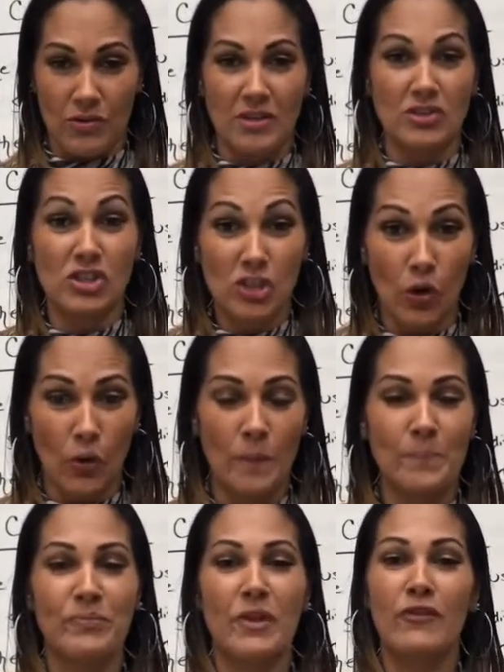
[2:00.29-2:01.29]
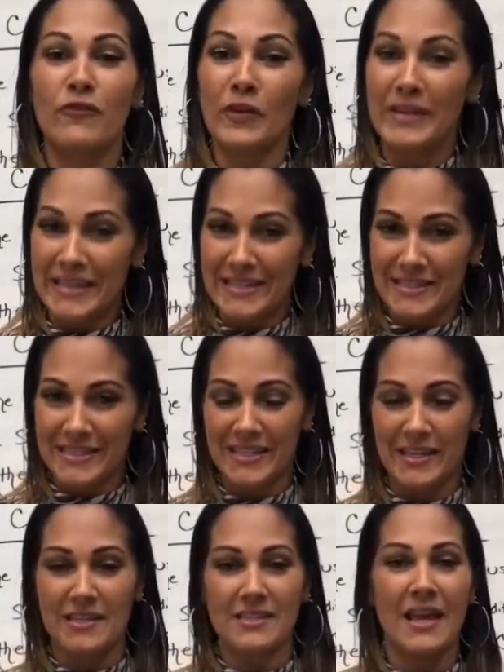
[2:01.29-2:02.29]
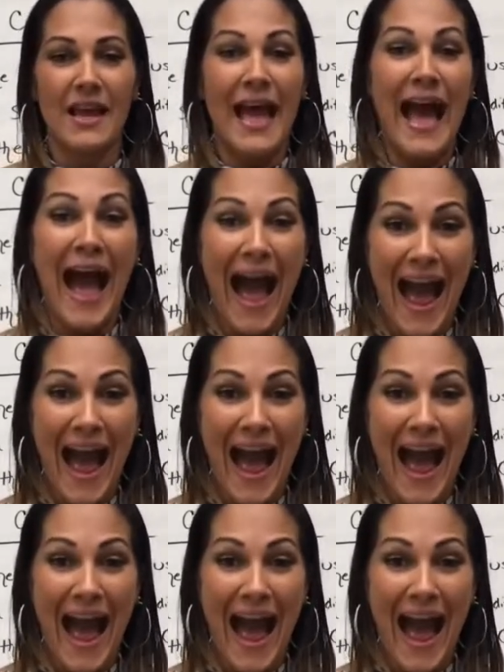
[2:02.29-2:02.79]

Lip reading: So for instance, I